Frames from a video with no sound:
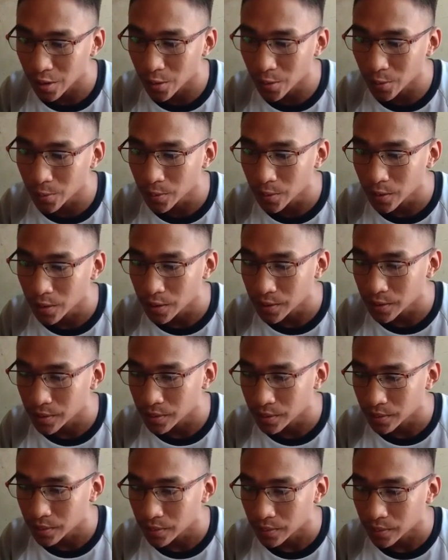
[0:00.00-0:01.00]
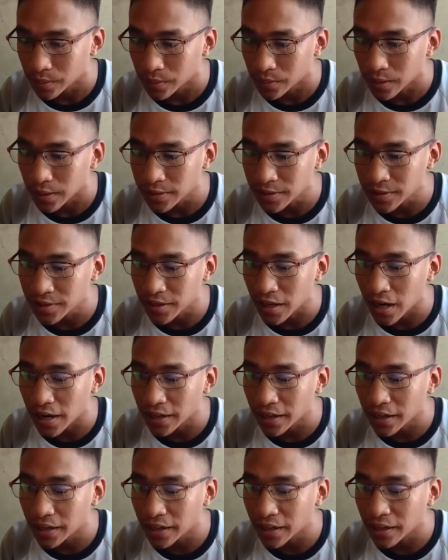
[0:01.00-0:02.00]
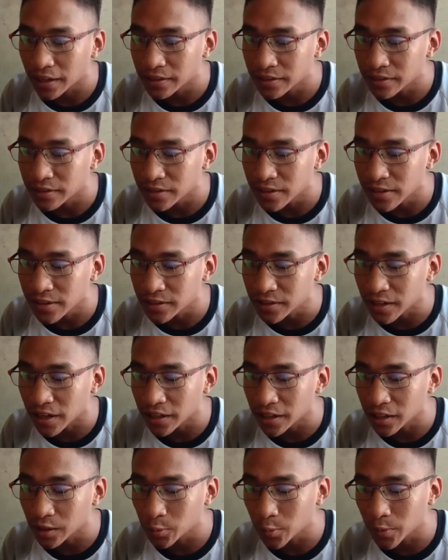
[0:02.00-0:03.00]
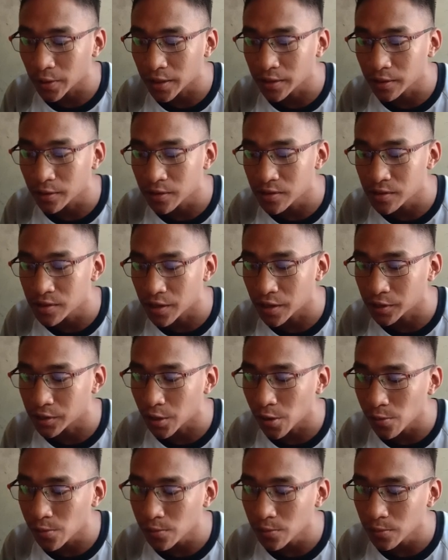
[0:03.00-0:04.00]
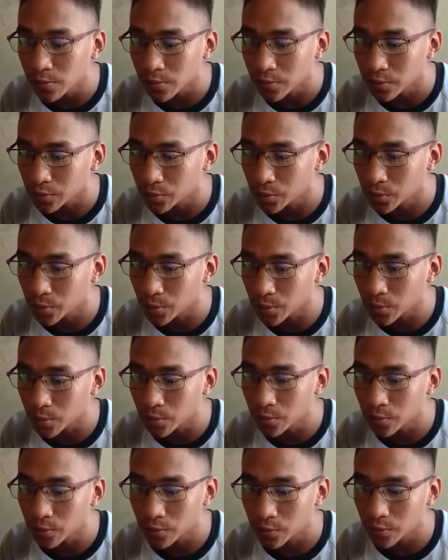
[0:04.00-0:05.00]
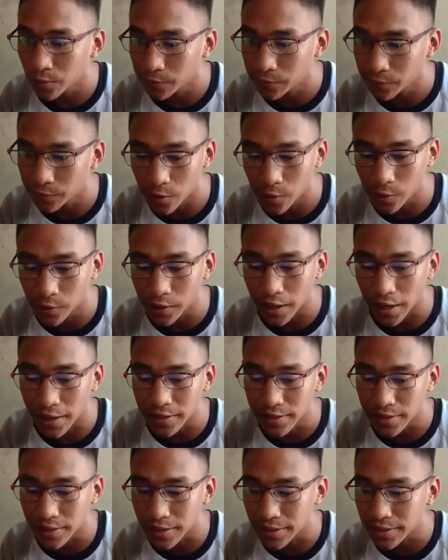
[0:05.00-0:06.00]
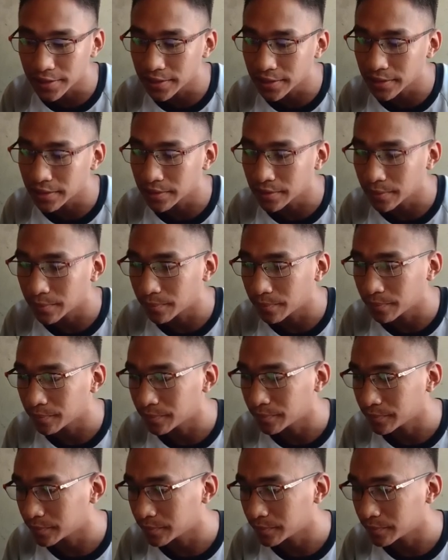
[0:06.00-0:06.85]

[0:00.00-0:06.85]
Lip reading: So let's try it with 0, 2, 4, and 6.